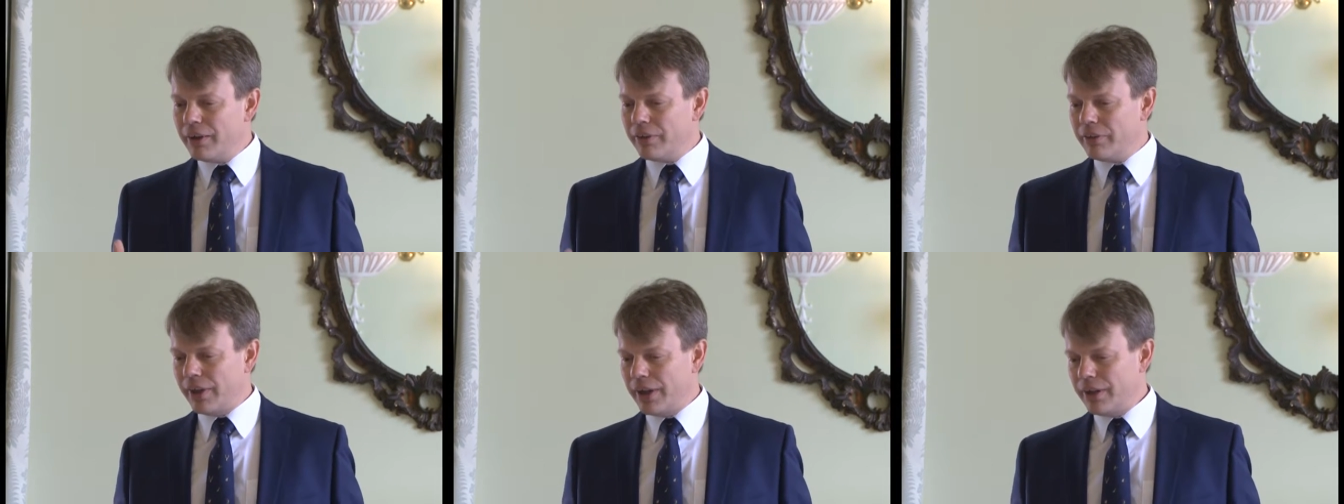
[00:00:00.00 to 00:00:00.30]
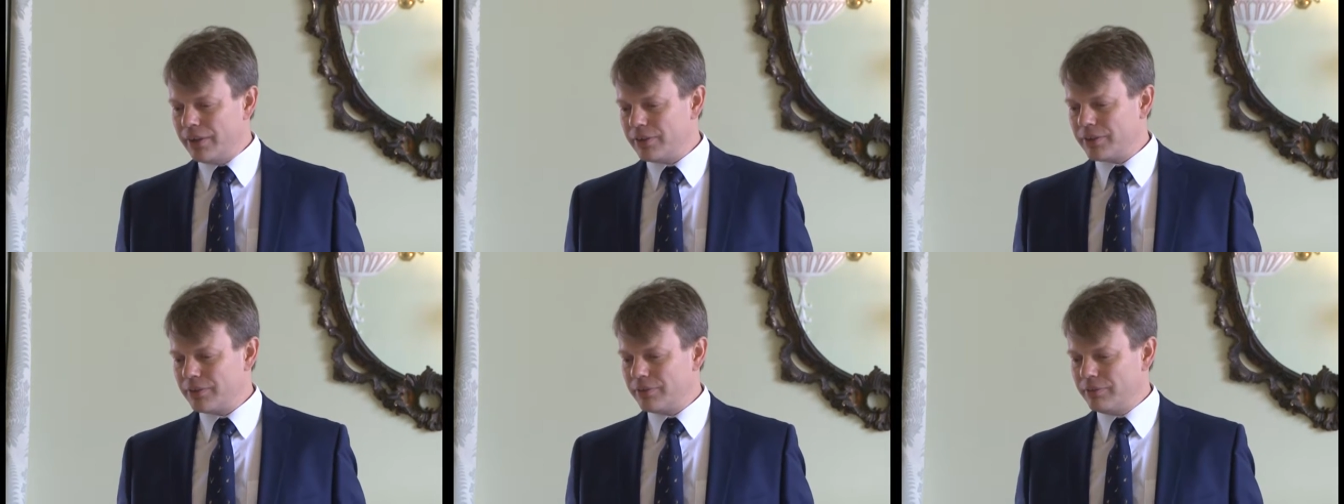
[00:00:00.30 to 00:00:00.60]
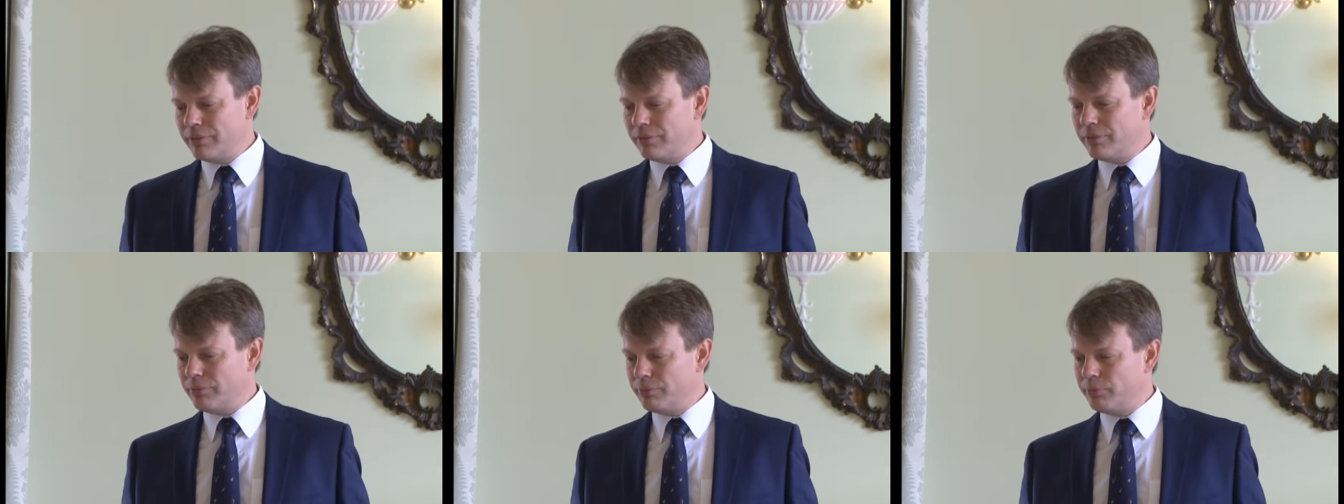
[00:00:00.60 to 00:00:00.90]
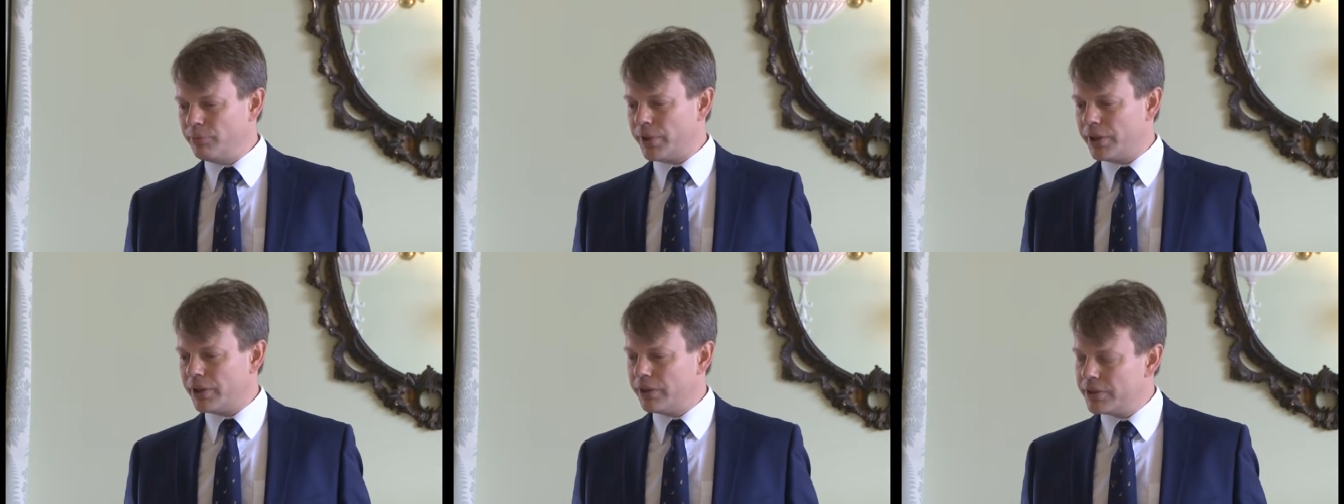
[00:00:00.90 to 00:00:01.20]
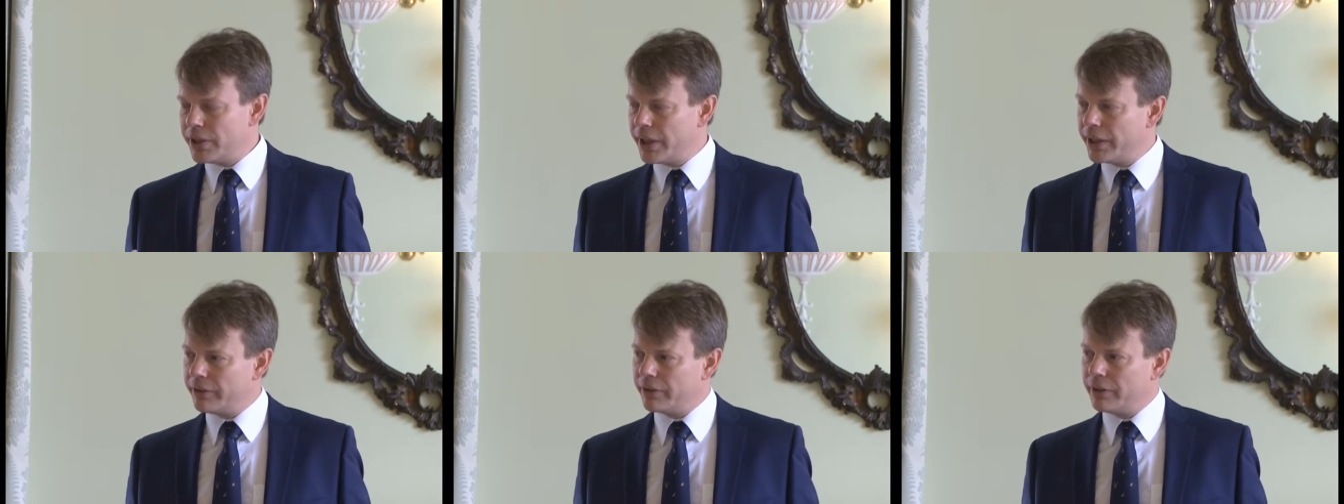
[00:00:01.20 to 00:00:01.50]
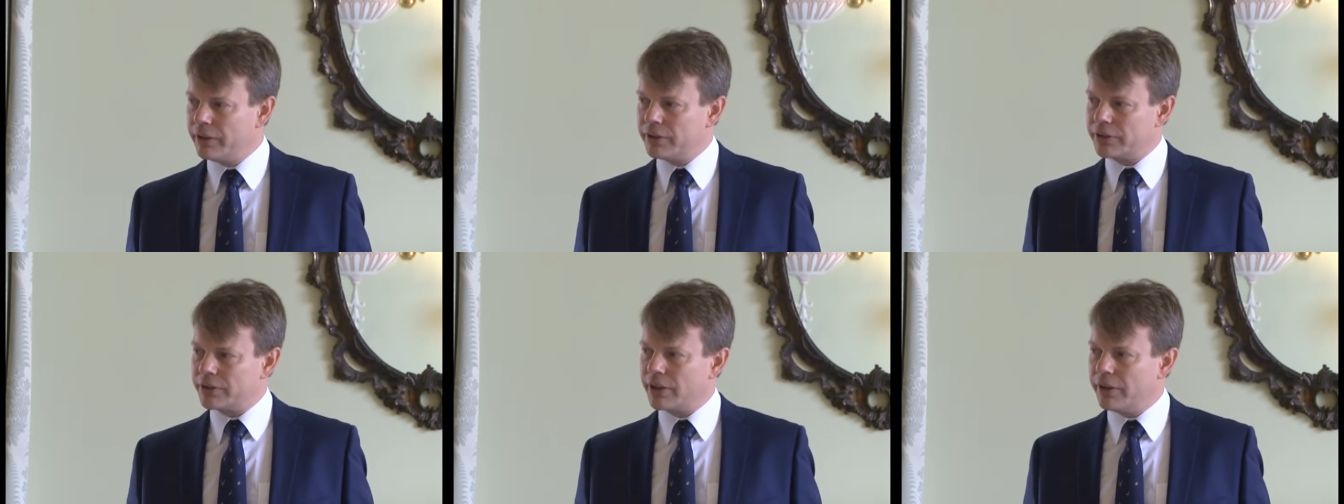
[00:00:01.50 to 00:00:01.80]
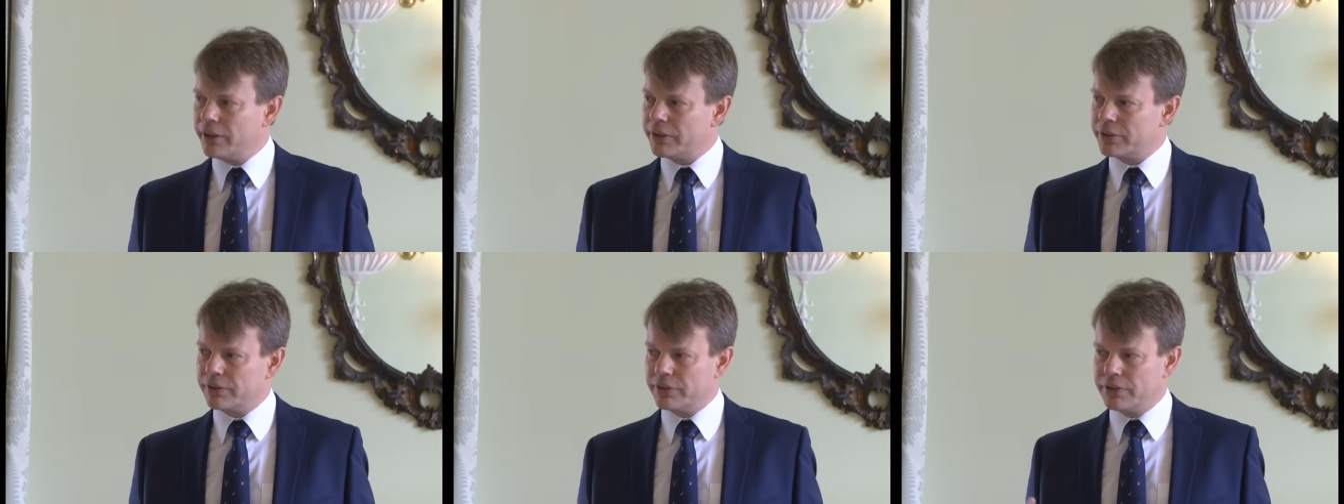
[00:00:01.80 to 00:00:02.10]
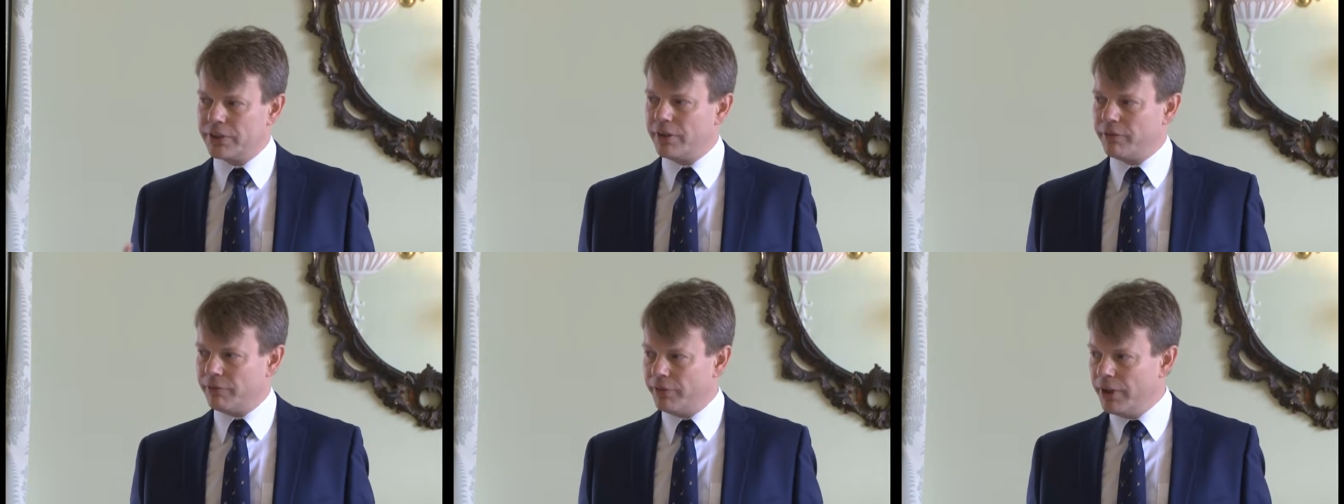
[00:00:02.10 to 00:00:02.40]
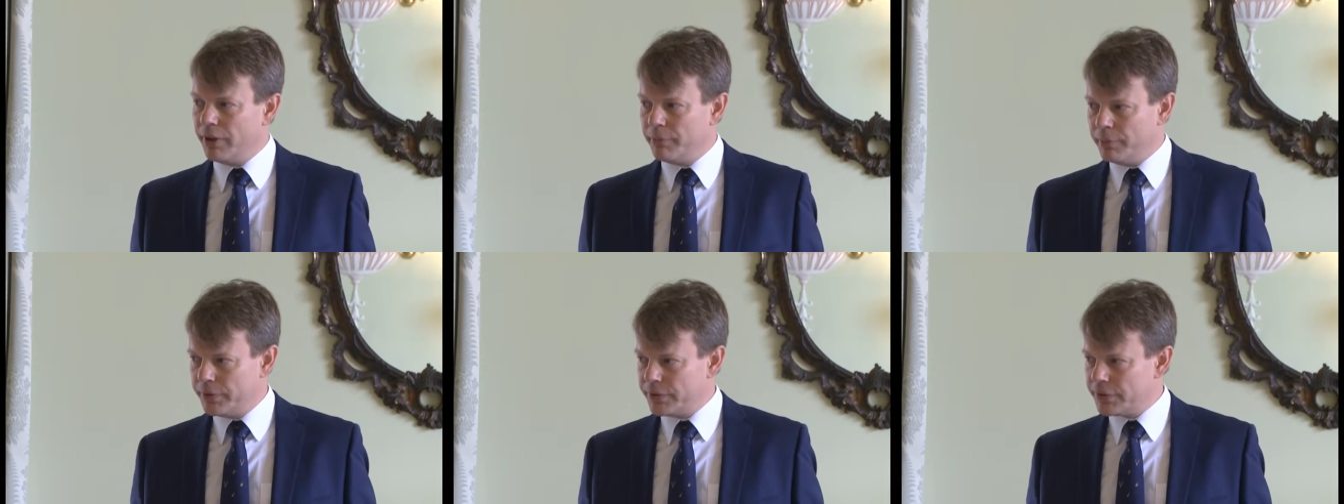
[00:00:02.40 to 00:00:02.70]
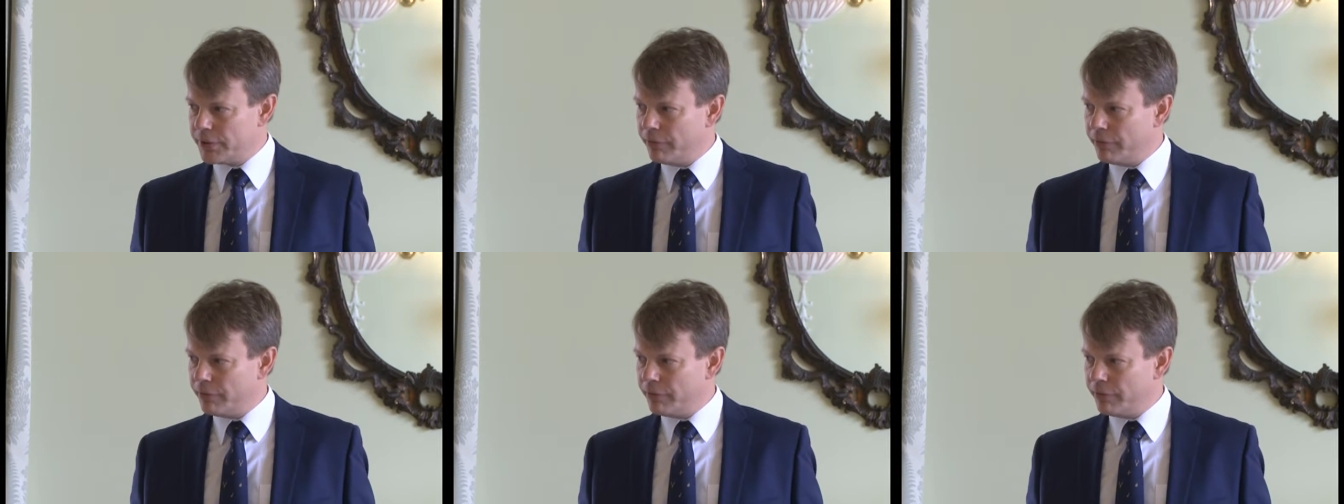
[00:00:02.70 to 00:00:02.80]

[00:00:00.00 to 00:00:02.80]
that we can take those guys, because they're farmers,